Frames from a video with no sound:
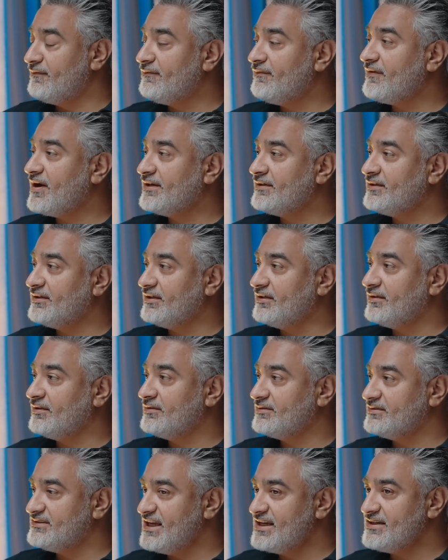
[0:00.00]
funding
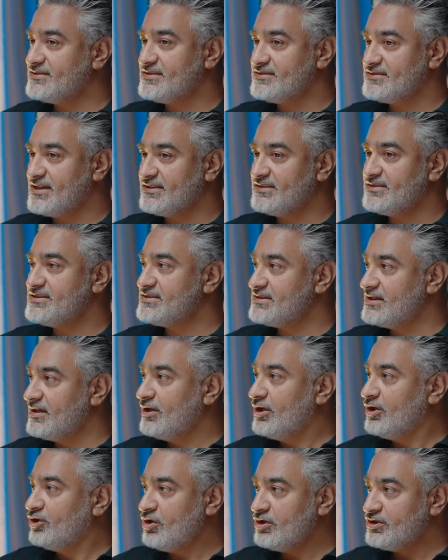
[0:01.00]
data centers,
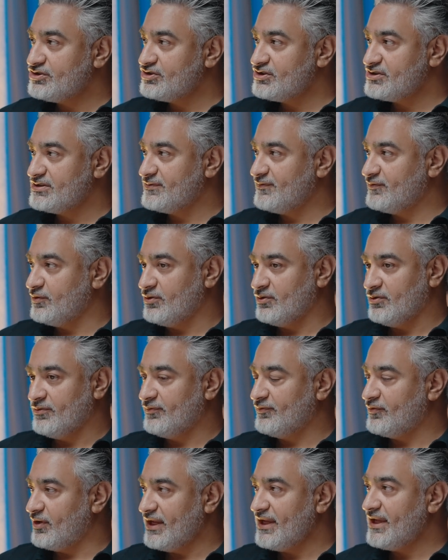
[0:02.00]
not just
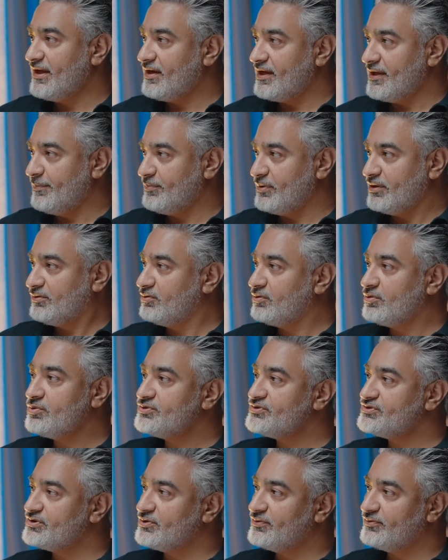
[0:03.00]
for AI, but
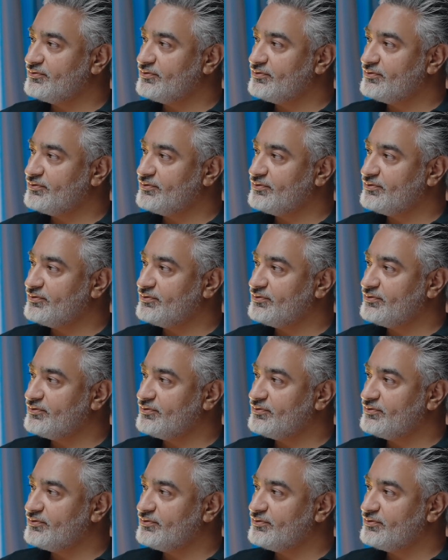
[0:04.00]
also